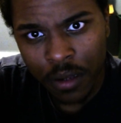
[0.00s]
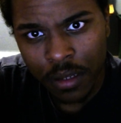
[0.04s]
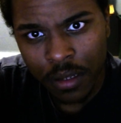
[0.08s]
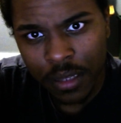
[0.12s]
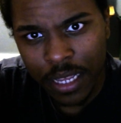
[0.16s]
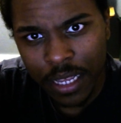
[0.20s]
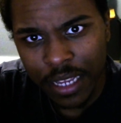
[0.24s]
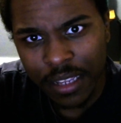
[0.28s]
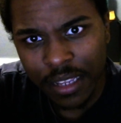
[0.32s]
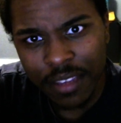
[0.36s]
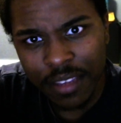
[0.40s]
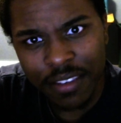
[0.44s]

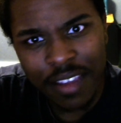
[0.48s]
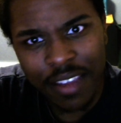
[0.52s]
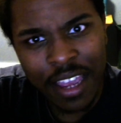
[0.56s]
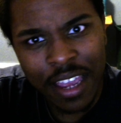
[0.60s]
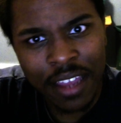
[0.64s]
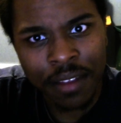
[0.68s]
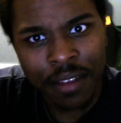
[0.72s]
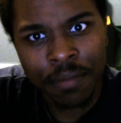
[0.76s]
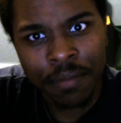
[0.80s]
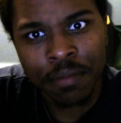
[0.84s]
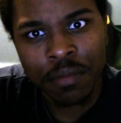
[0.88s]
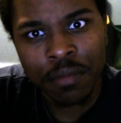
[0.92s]
Like, it's not
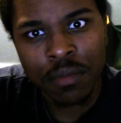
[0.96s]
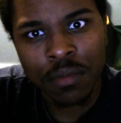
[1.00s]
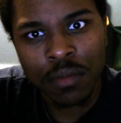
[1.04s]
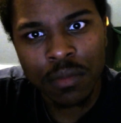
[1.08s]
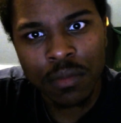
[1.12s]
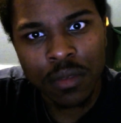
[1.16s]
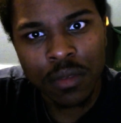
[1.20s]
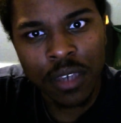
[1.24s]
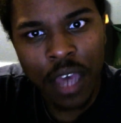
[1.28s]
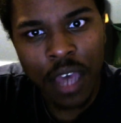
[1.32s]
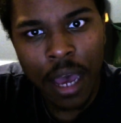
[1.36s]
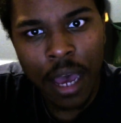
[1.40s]

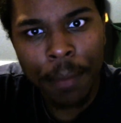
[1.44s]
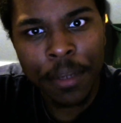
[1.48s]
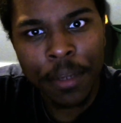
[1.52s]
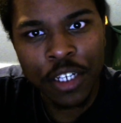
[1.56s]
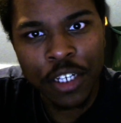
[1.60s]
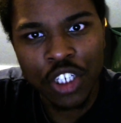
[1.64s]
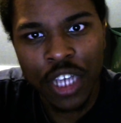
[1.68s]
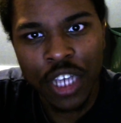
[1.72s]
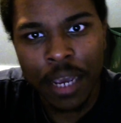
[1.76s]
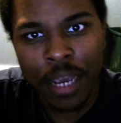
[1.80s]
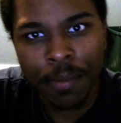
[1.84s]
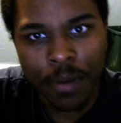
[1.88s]
common
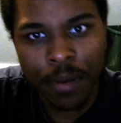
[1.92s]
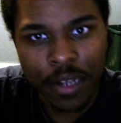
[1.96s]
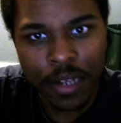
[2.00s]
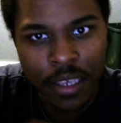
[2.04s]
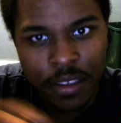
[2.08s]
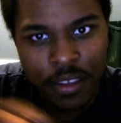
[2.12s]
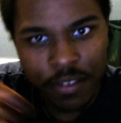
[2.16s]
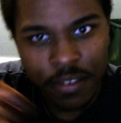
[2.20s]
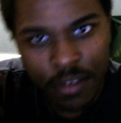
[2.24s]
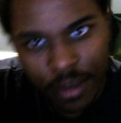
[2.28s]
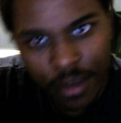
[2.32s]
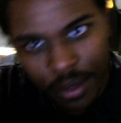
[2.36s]

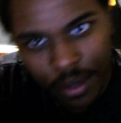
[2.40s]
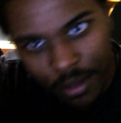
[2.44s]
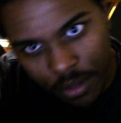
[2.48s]
Japanese, like,